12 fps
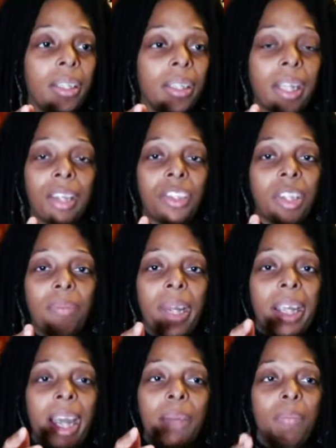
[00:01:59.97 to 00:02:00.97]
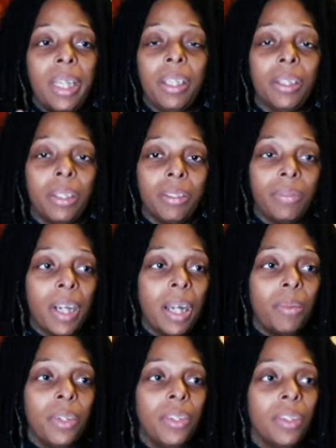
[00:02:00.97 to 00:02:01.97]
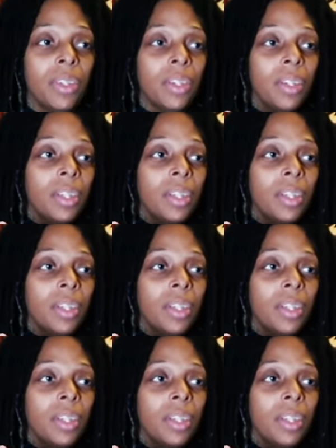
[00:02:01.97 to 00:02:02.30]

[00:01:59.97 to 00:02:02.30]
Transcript: the last time I had meatloaf, I was